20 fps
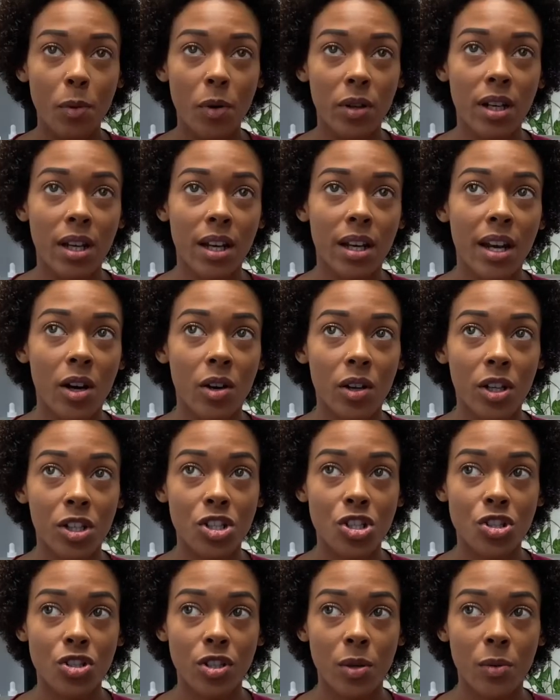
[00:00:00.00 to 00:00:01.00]
in the nail
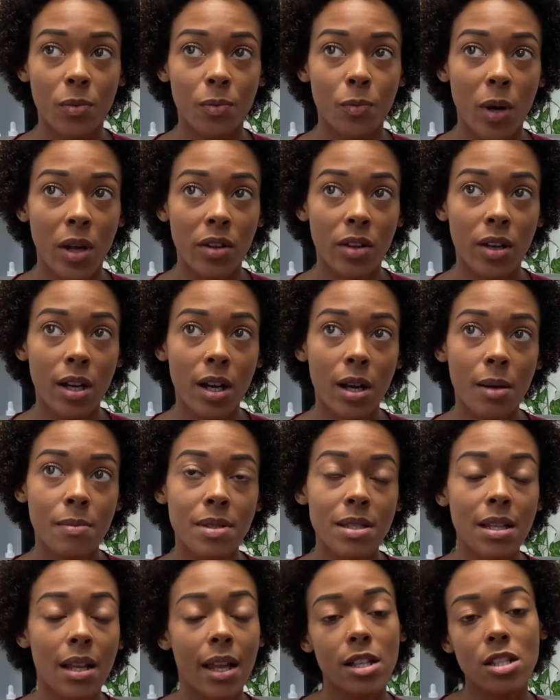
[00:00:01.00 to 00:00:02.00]
industry, whether it
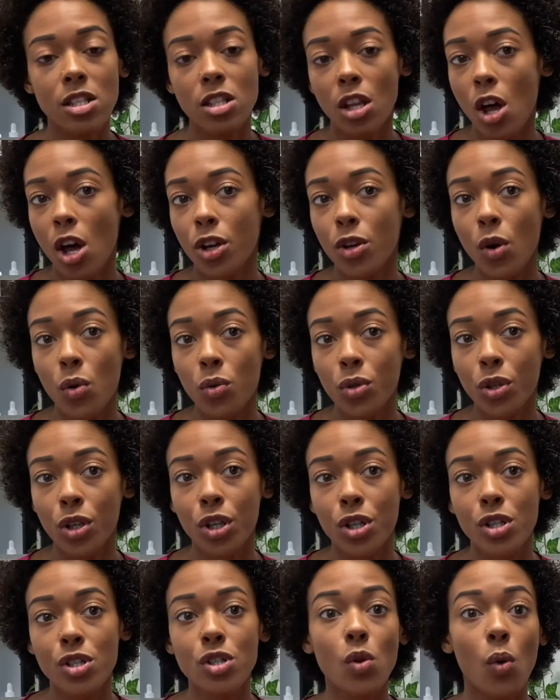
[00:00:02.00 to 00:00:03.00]
comes to like salon
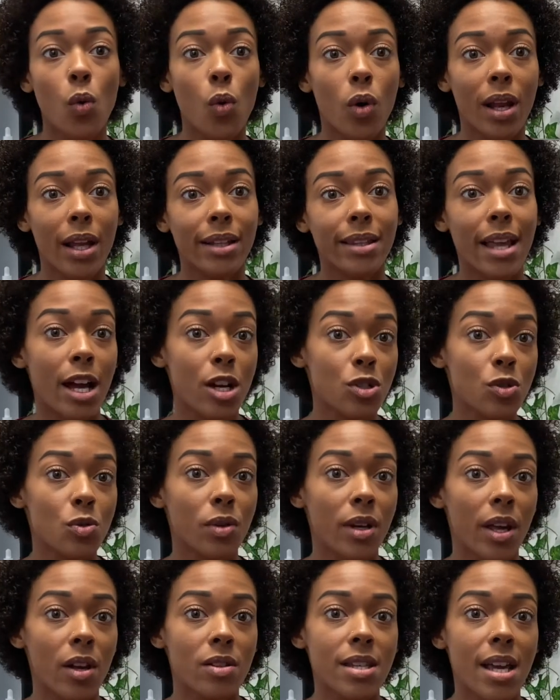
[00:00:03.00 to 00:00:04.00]
owners or like the actual
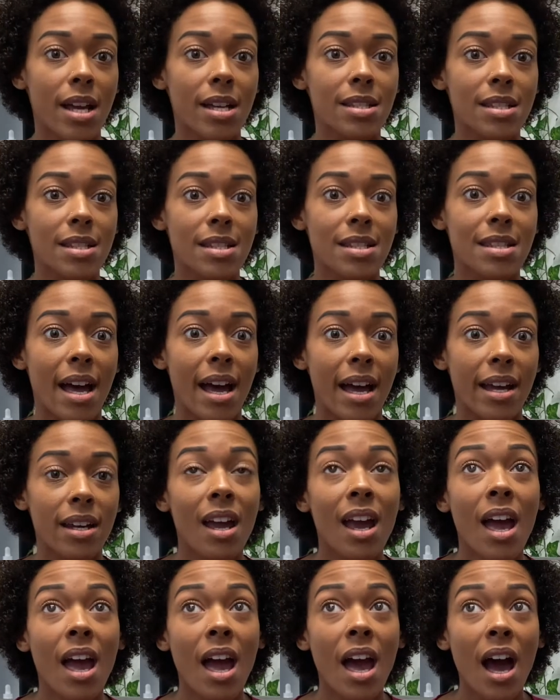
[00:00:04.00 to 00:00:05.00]
nail techs, is that
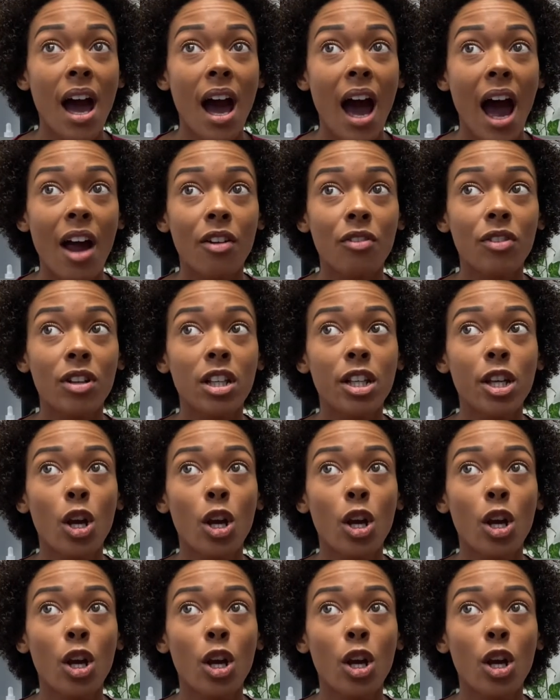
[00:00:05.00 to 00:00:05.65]
I really